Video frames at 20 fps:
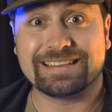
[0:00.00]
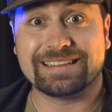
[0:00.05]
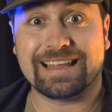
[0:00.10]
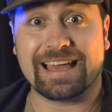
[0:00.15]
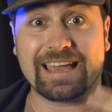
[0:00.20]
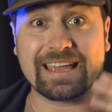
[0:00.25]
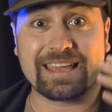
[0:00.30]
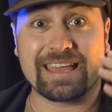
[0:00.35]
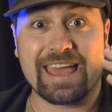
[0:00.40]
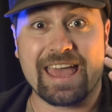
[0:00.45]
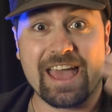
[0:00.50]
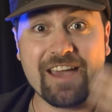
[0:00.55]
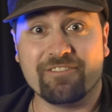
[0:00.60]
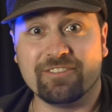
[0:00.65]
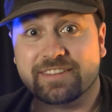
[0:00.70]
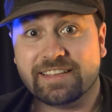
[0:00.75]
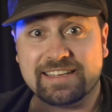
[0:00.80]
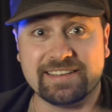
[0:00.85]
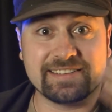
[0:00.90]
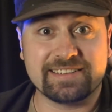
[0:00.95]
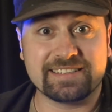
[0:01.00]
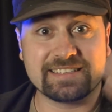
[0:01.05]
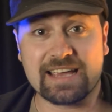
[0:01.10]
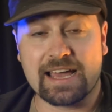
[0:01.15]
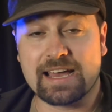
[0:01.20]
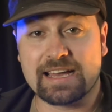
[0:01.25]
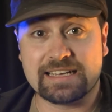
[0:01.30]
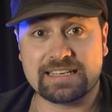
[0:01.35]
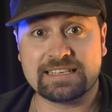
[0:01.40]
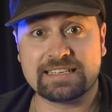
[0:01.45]
like heavily
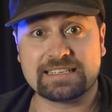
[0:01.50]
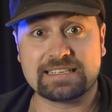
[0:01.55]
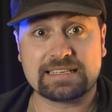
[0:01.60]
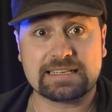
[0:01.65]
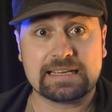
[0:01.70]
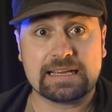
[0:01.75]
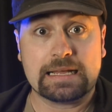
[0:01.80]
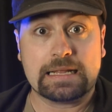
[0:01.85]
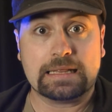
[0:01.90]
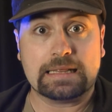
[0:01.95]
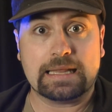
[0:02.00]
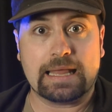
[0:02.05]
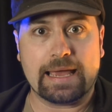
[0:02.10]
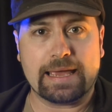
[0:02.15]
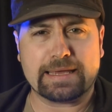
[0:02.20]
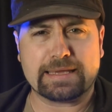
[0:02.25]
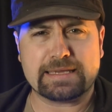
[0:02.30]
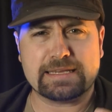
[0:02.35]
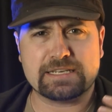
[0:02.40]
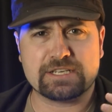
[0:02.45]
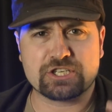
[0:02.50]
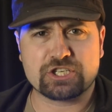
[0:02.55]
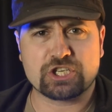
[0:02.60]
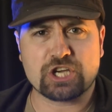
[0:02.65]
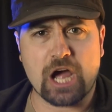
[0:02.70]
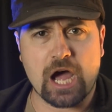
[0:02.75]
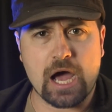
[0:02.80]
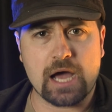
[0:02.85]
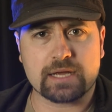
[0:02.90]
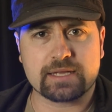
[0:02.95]
stunned, like in
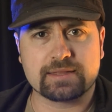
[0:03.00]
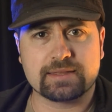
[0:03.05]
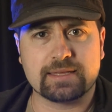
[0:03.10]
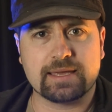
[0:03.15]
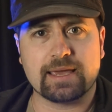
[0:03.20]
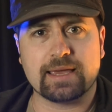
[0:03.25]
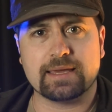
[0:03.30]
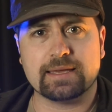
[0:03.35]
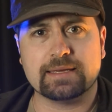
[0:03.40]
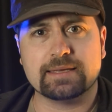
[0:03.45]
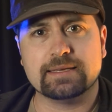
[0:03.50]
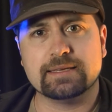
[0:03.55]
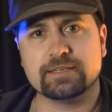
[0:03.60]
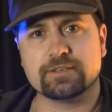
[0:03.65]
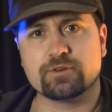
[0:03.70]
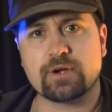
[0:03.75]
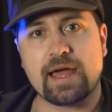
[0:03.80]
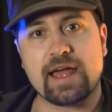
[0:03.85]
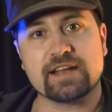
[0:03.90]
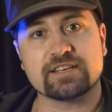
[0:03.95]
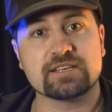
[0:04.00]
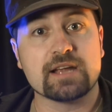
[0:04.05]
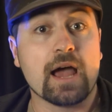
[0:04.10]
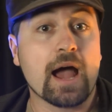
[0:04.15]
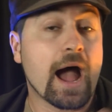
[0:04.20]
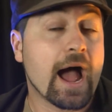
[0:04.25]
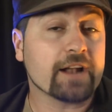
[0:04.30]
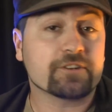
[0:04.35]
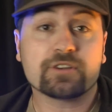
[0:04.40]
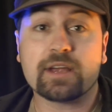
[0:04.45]
shock that he crashed.
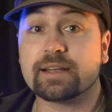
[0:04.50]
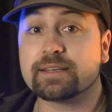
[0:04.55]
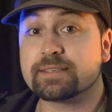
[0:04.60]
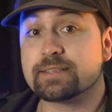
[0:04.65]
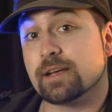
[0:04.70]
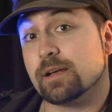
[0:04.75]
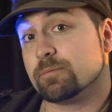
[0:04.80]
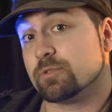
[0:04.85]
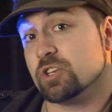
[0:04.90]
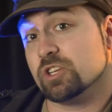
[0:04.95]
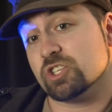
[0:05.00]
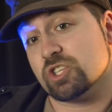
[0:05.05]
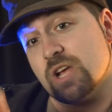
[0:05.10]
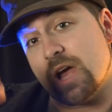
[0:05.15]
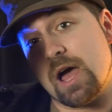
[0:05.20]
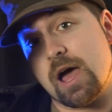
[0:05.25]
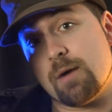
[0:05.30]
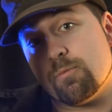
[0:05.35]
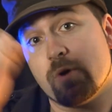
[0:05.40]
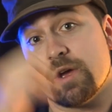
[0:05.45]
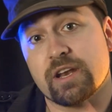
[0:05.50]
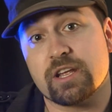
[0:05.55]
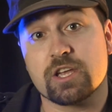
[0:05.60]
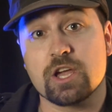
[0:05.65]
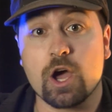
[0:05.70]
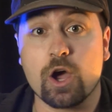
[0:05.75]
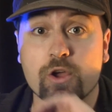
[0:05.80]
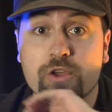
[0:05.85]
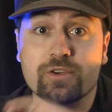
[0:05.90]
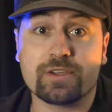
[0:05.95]
I tried to tell him, good job, way to
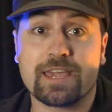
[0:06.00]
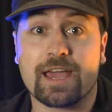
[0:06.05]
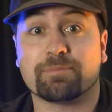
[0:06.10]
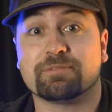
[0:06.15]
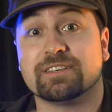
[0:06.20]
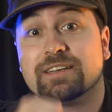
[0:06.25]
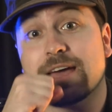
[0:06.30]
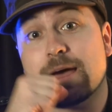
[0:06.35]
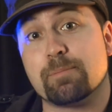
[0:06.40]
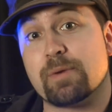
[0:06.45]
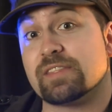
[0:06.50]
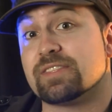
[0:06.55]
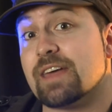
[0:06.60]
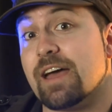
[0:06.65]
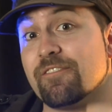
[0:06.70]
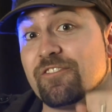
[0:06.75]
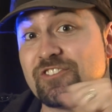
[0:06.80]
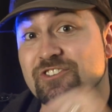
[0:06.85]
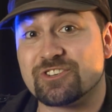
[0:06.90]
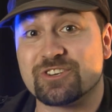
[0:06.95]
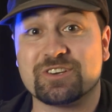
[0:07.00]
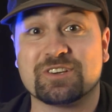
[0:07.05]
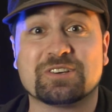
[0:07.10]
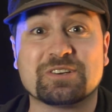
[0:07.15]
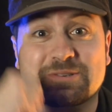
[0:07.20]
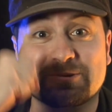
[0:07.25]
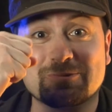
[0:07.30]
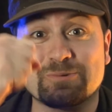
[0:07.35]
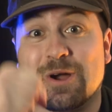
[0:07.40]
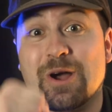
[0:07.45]
go, you kept it up. I thought for sure you
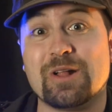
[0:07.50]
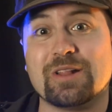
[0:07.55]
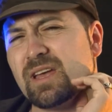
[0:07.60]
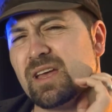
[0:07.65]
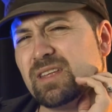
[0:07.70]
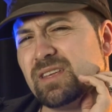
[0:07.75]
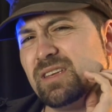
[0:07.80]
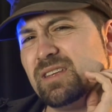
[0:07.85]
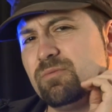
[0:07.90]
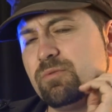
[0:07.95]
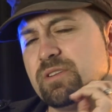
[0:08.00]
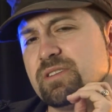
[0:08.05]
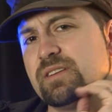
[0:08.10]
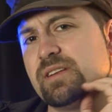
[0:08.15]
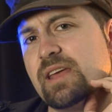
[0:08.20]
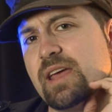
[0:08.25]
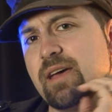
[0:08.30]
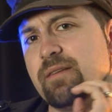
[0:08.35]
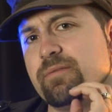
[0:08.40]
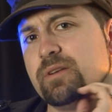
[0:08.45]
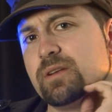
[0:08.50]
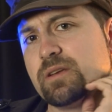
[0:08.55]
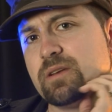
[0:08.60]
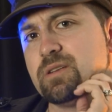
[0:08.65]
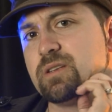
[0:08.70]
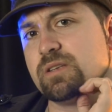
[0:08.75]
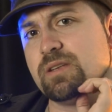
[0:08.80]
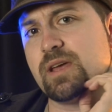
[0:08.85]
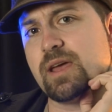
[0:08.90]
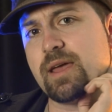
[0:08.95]
were gonna roll it. He wasn't having a
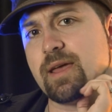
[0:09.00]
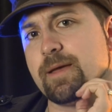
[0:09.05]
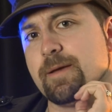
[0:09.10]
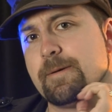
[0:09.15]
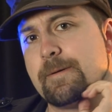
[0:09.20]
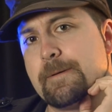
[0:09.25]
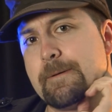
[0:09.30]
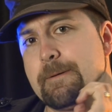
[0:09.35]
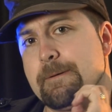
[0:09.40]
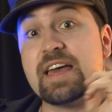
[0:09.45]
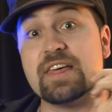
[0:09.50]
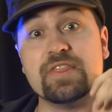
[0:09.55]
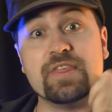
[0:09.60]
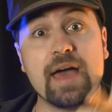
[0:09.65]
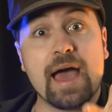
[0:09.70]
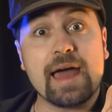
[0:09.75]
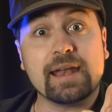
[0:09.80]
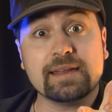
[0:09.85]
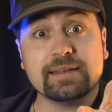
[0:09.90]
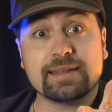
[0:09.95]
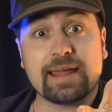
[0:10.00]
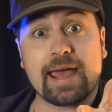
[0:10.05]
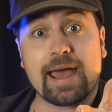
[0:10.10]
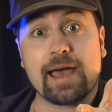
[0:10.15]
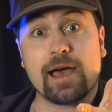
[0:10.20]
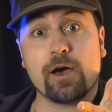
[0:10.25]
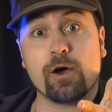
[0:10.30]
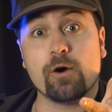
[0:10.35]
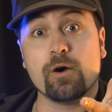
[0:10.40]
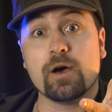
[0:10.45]
good day. That is
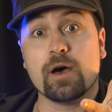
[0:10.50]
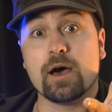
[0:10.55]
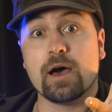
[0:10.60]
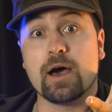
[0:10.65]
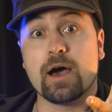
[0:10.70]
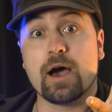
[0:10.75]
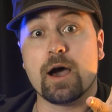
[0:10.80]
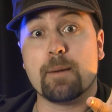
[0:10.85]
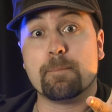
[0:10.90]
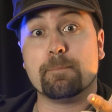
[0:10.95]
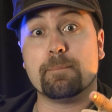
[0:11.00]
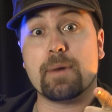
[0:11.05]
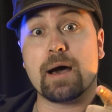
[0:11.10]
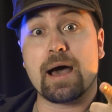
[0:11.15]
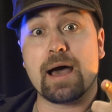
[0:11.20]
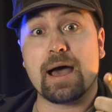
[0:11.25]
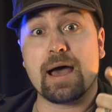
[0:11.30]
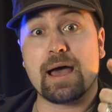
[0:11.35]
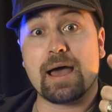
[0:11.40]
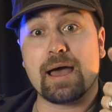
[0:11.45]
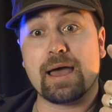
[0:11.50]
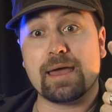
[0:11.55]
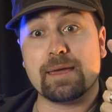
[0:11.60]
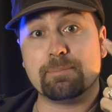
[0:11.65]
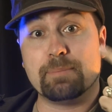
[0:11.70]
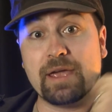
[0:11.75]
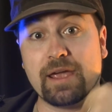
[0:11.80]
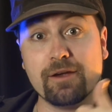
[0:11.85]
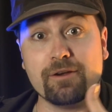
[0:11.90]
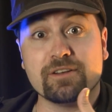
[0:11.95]
how my
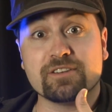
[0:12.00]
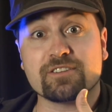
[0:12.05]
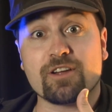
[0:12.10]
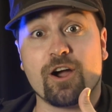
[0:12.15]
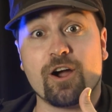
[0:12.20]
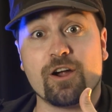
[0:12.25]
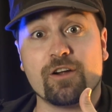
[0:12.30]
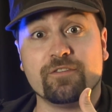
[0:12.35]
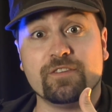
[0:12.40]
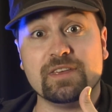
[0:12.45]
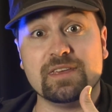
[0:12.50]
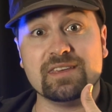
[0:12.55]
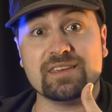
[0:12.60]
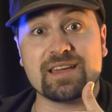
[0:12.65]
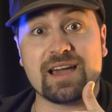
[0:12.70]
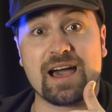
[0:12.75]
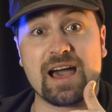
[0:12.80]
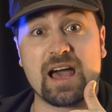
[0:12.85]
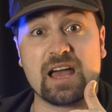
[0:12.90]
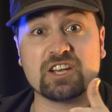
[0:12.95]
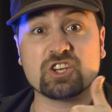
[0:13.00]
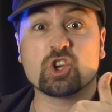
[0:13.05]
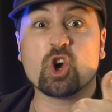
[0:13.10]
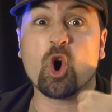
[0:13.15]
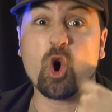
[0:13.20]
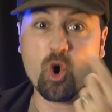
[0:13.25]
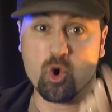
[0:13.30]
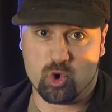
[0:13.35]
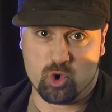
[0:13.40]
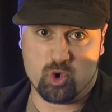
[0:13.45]
parents' RV got
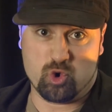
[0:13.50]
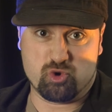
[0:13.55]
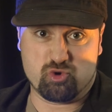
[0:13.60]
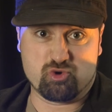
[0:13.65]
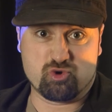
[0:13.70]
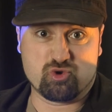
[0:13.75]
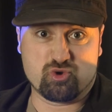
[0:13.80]
totaled.